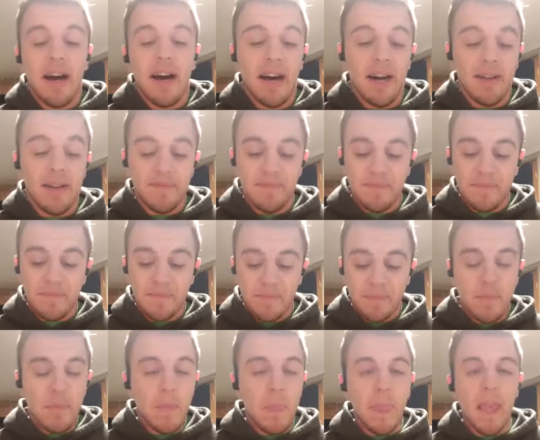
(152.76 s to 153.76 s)
You
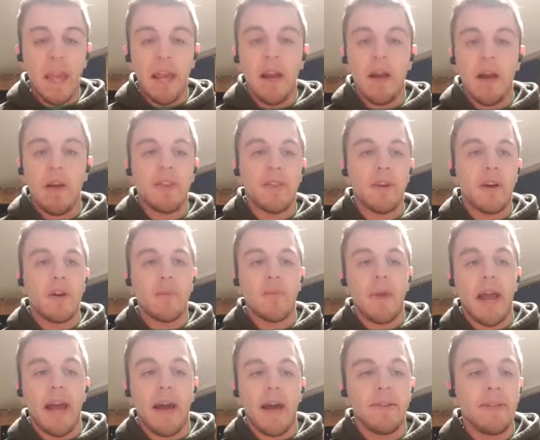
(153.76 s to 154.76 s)
know, the third
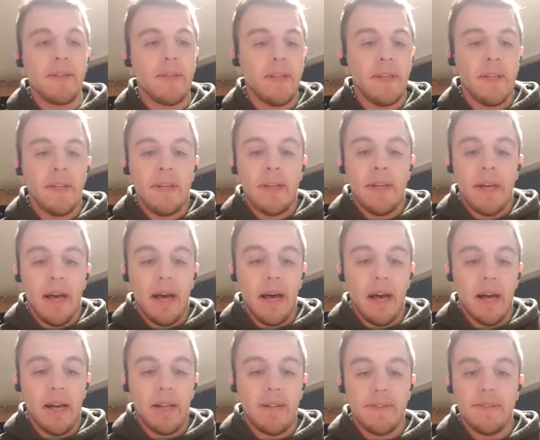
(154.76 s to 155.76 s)
round,
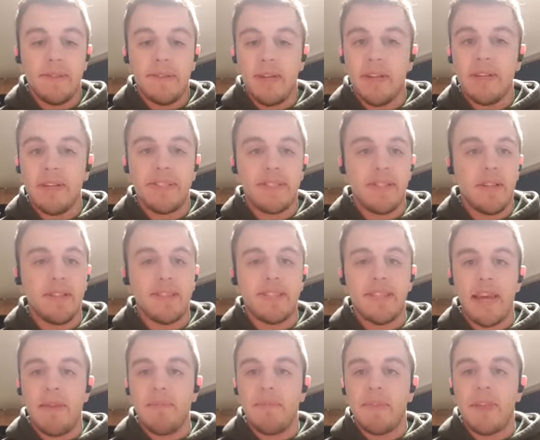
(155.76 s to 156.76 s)
you know, still the
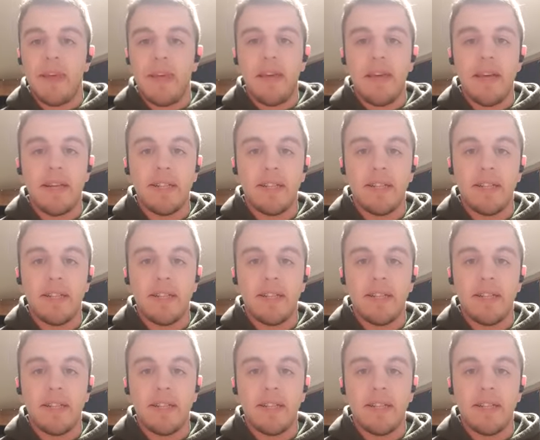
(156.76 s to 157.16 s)
same thing.